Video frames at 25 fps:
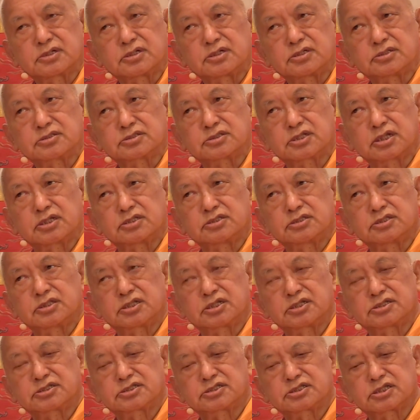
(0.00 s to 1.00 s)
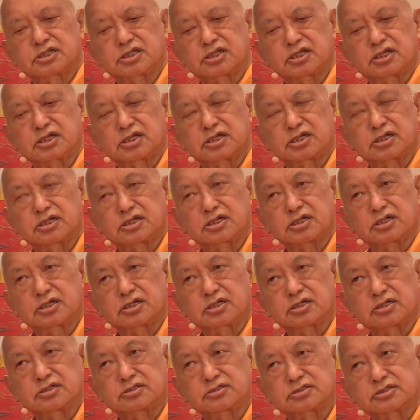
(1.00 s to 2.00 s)
then this
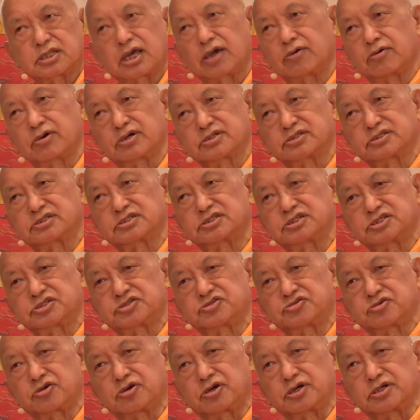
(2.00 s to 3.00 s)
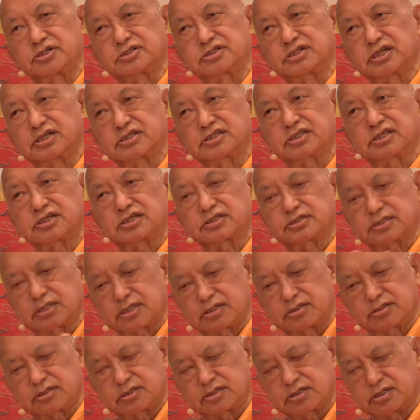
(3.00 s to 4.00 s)
that was destroyed. I think
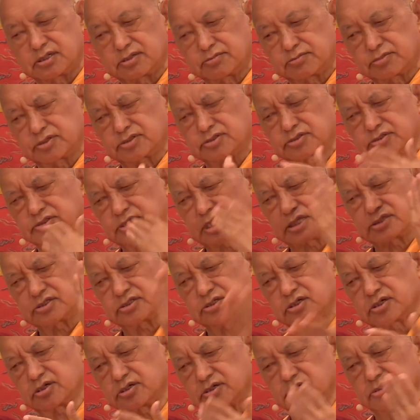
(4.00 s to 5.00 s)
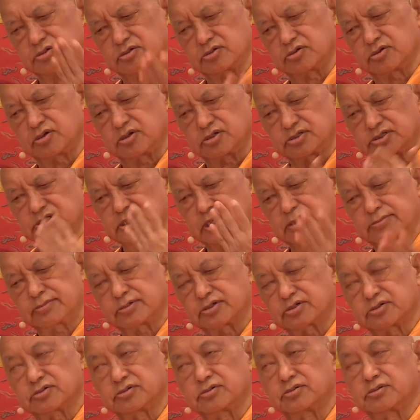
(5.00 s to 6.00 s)
then it was such a long time
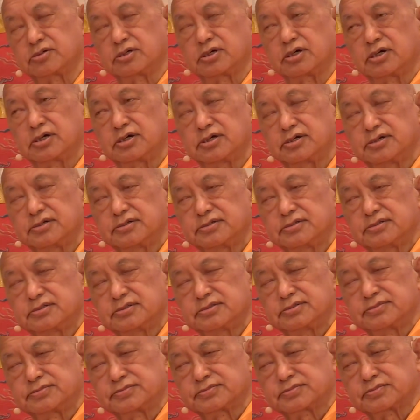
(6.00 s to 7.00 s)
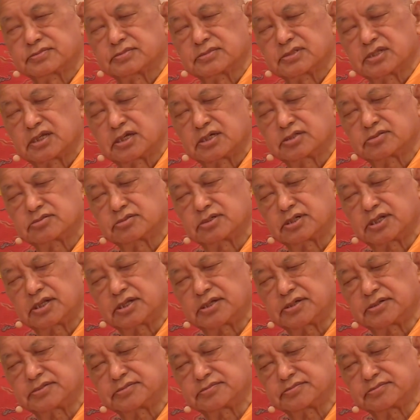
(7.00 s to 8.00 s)
ago. So,